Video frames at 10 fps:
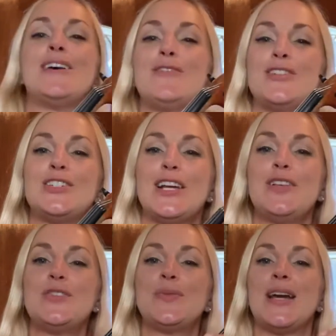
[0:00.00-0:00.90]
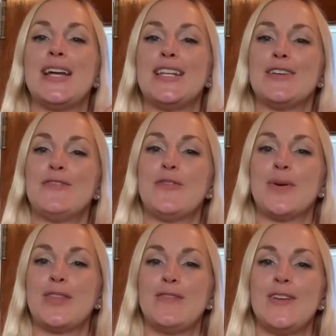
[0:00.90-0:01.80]
For cellos, we're adding a
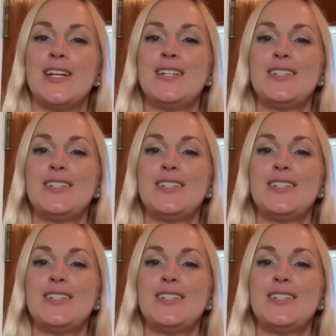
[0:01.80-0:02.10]
4th finger,